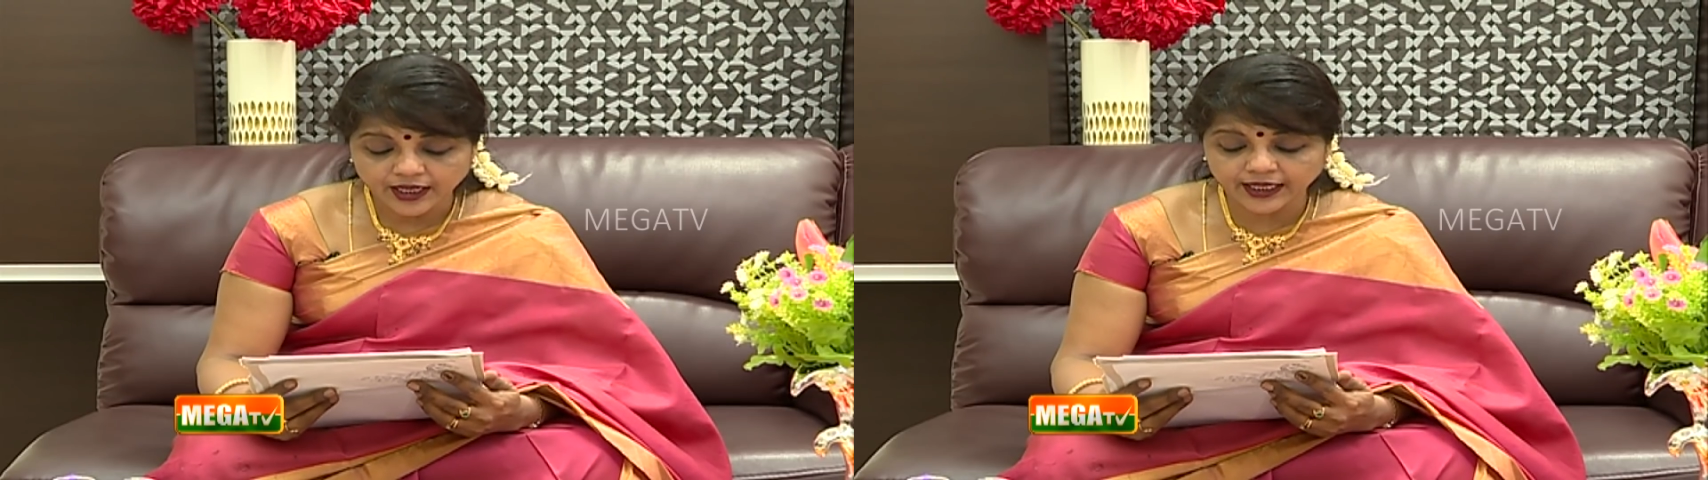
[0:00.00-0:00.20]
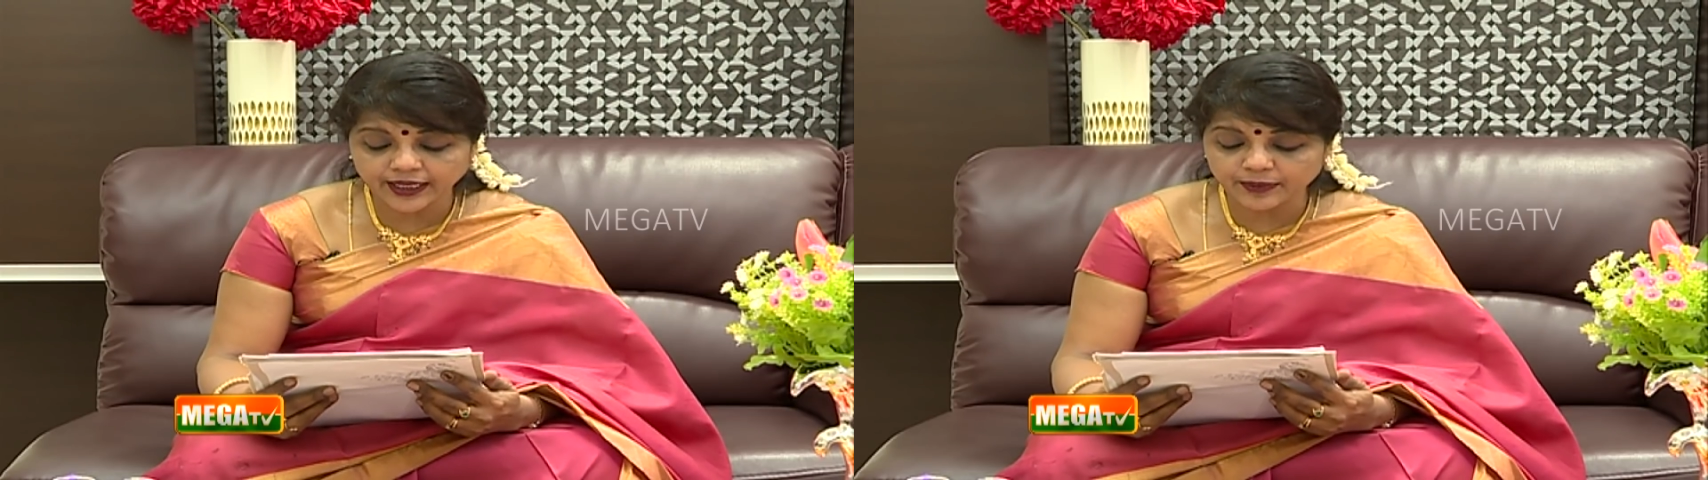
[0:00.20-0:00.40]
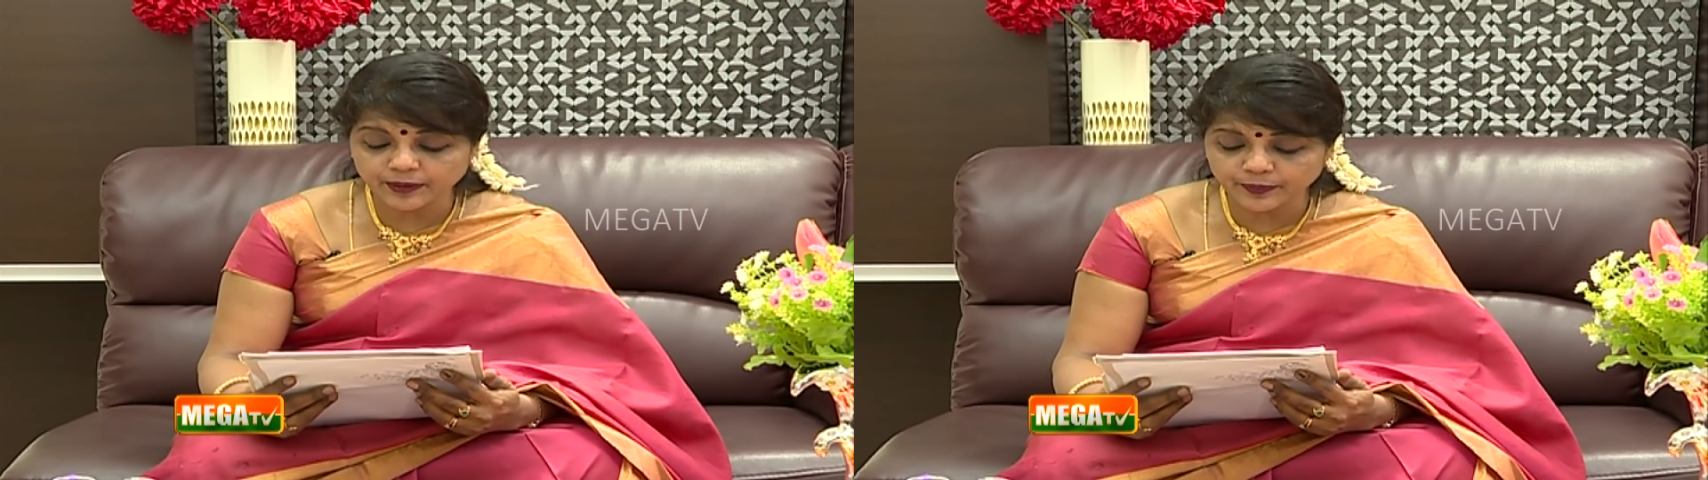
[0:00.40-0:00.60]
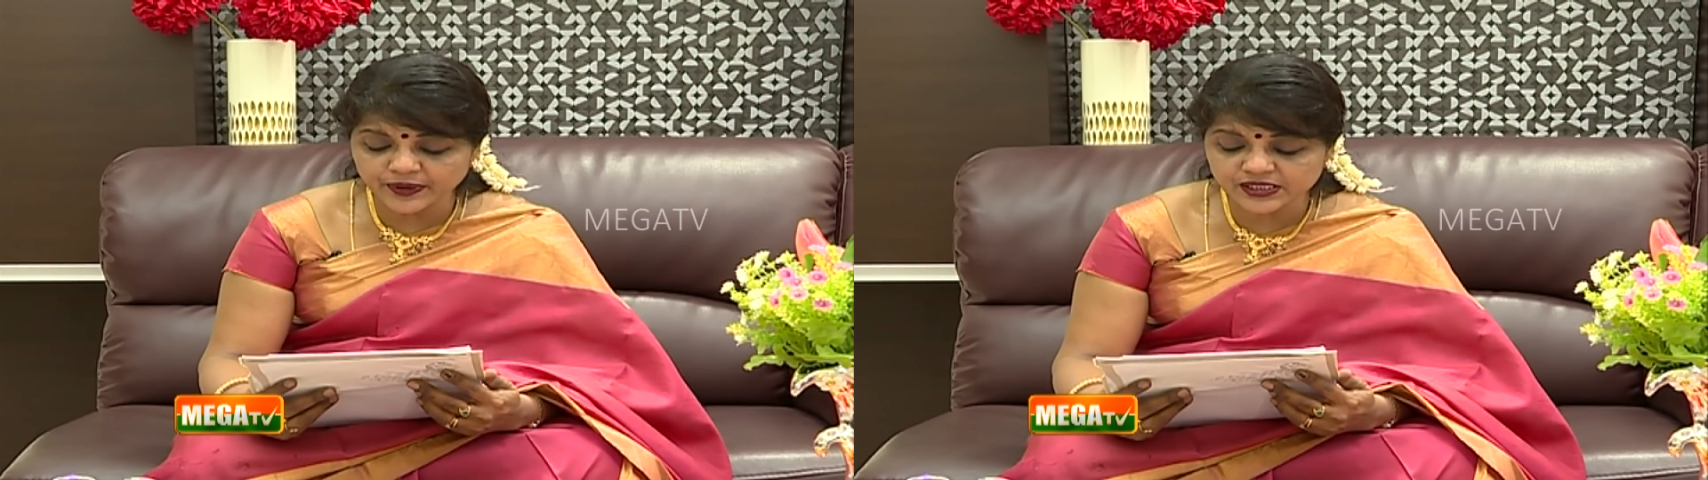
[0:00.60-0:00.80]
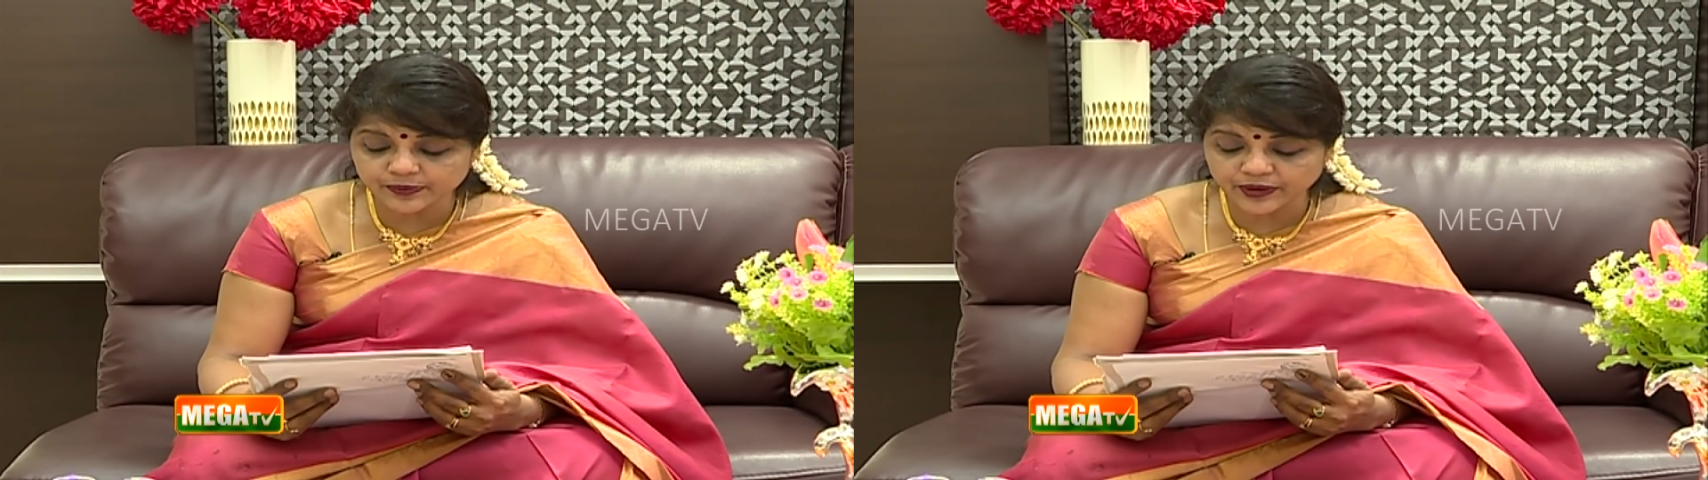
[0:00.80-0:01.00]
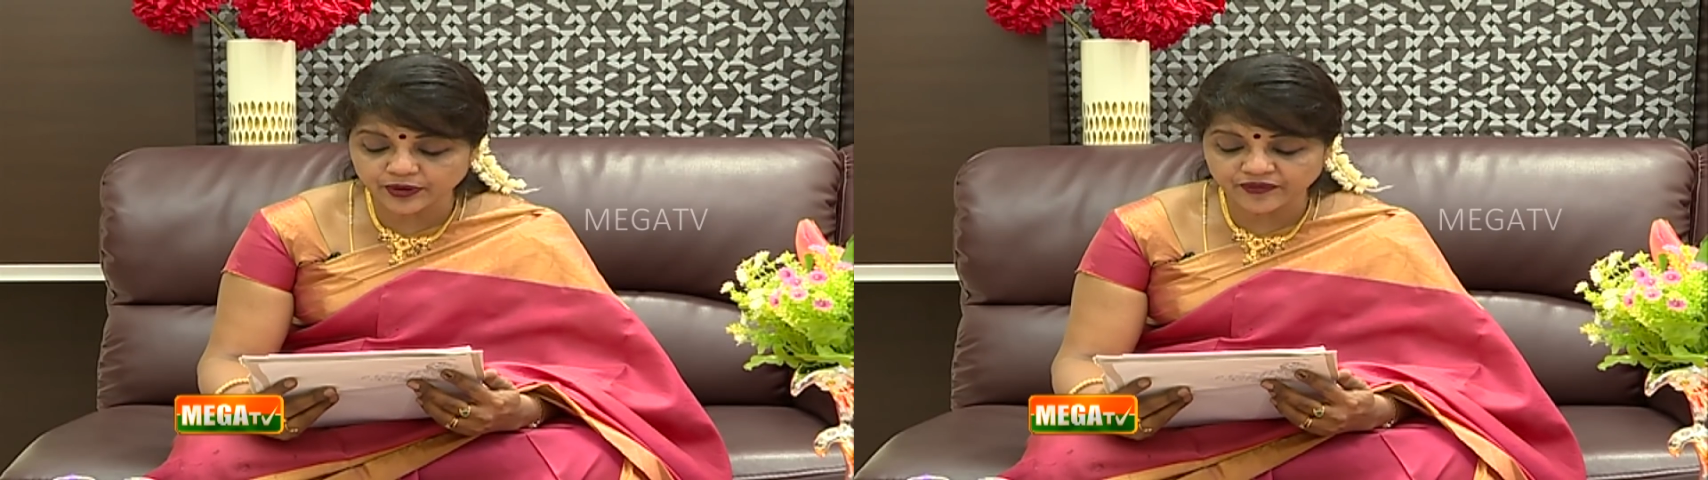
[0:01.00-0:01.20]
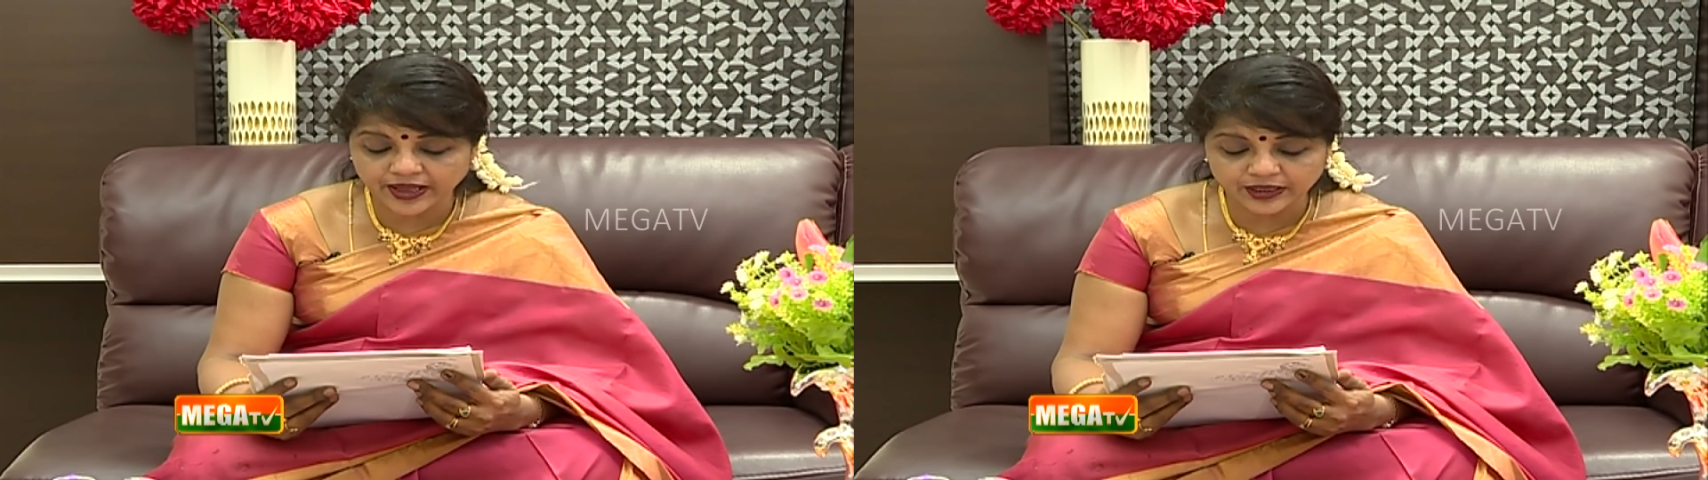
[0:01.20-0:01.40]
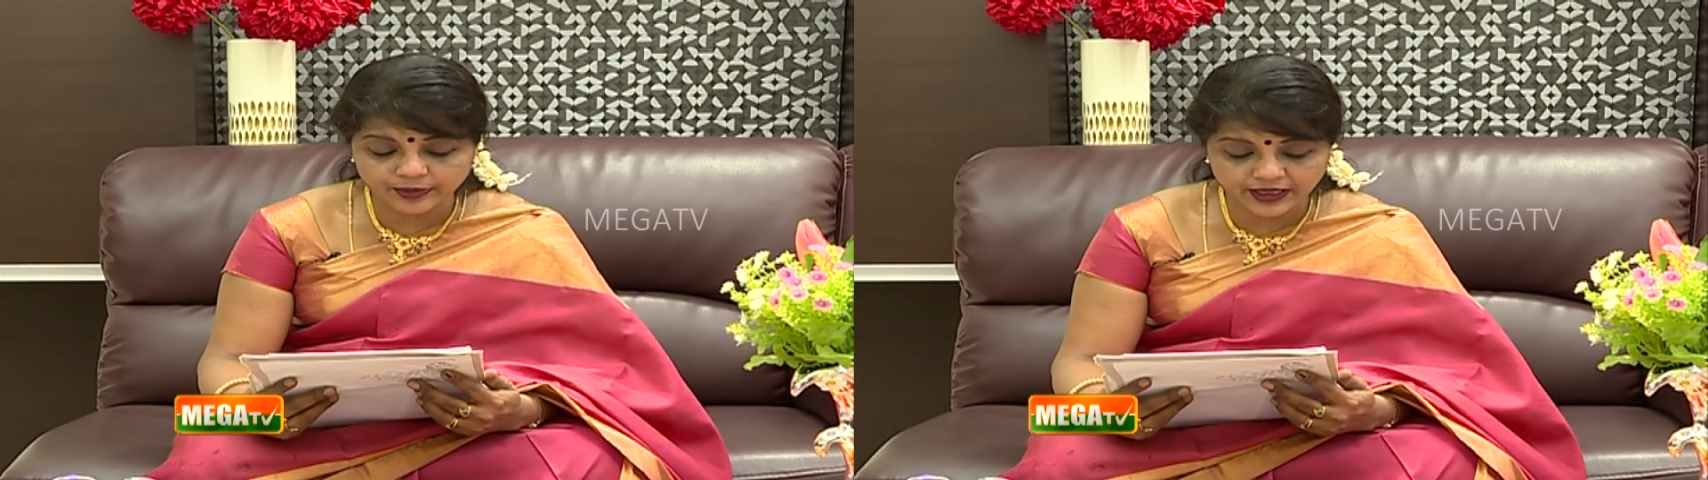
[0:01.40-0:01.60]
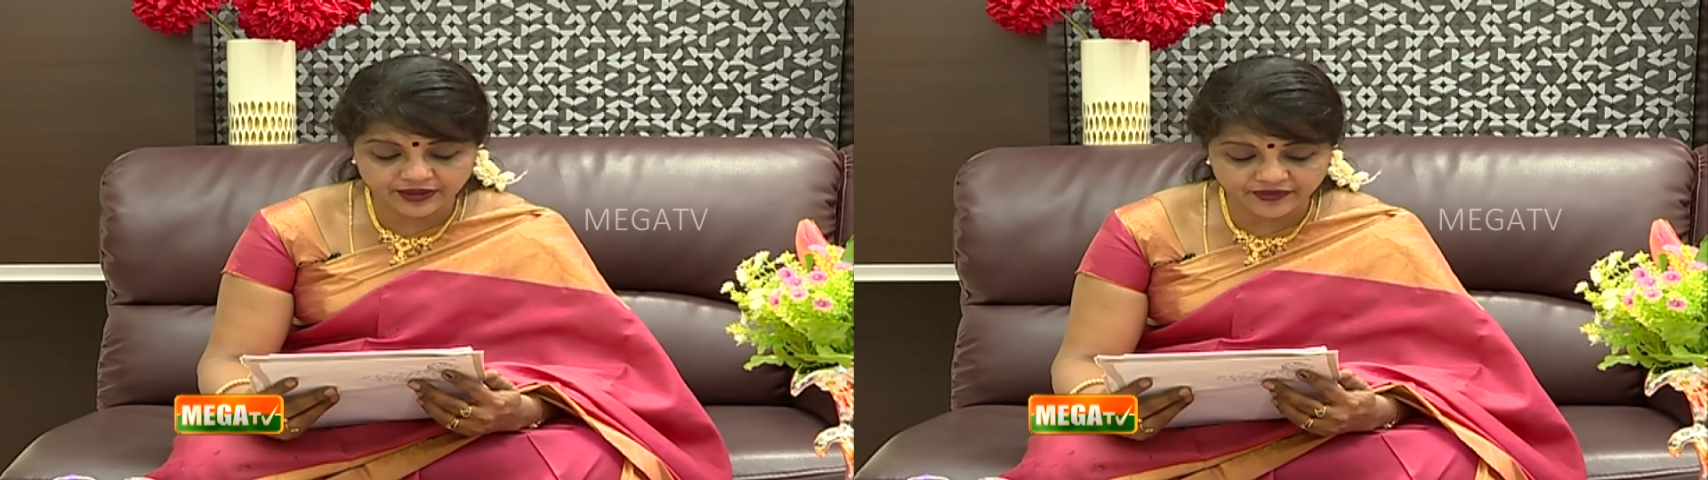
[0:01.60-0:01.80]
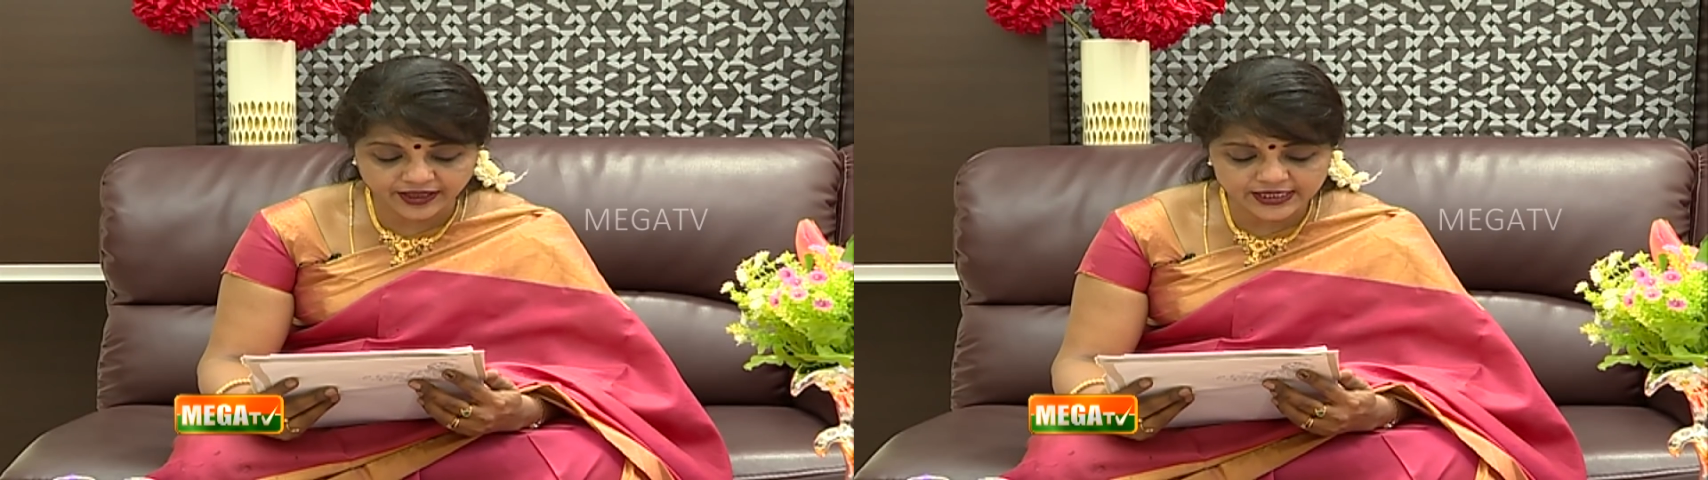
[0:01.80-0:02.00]
and I am impressed by your valuable
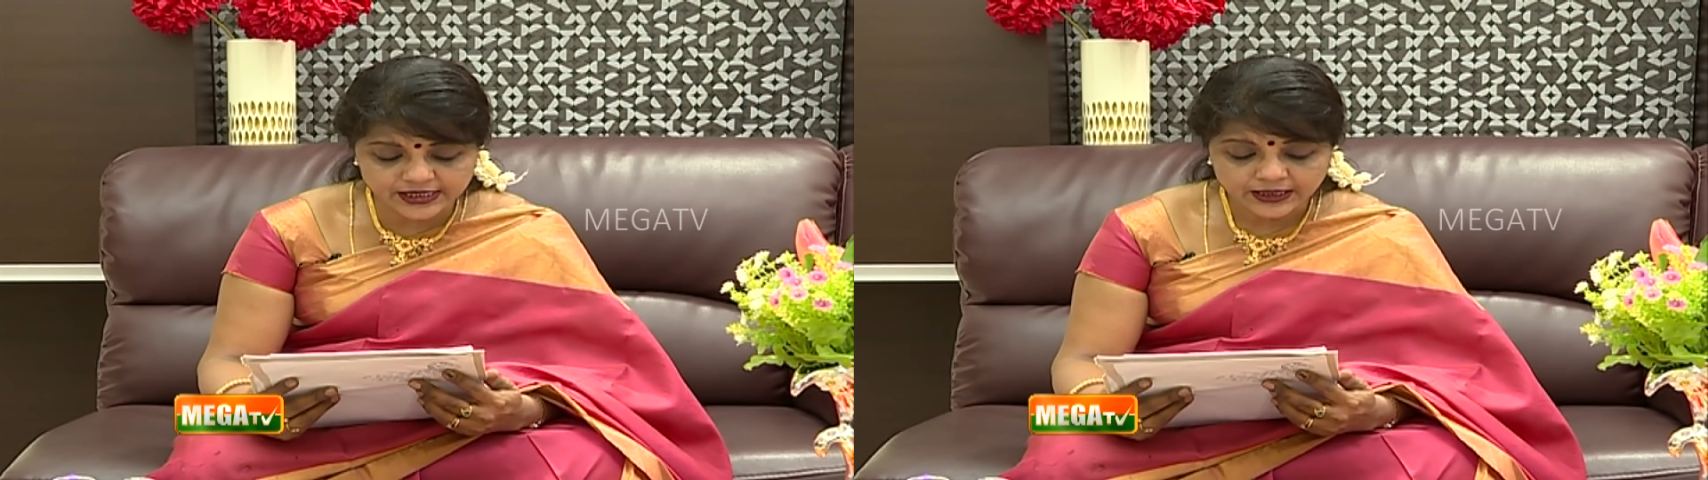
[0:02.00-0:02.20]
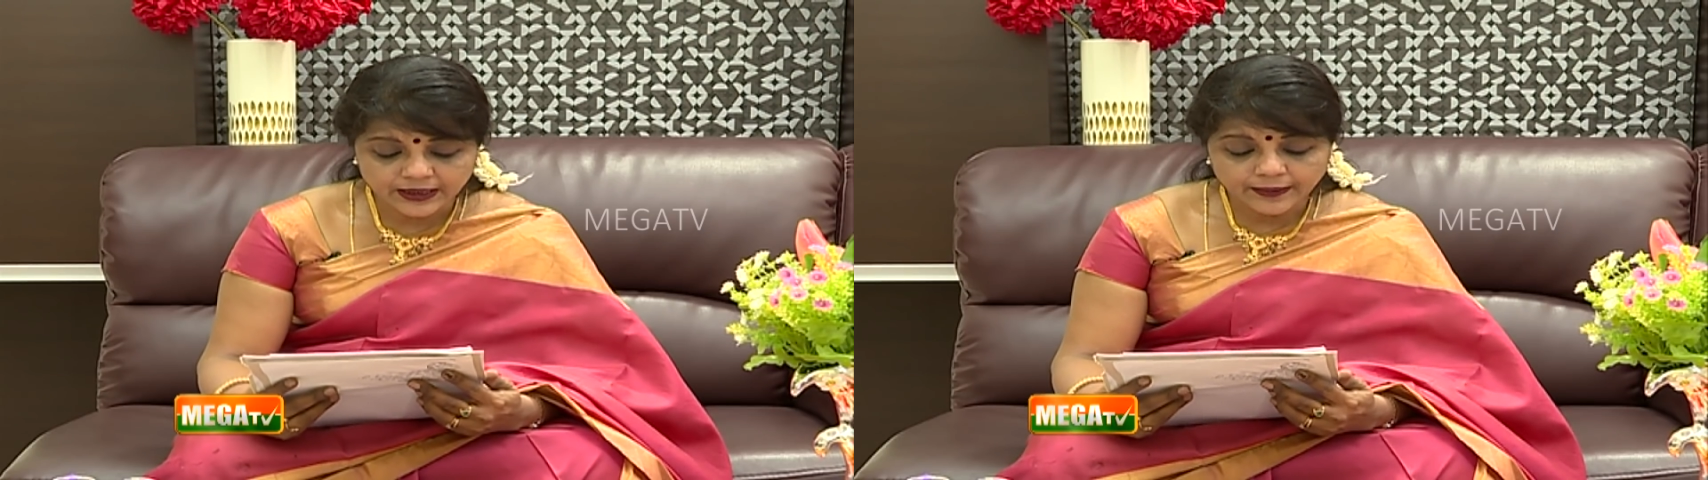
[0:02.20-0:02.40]
advice.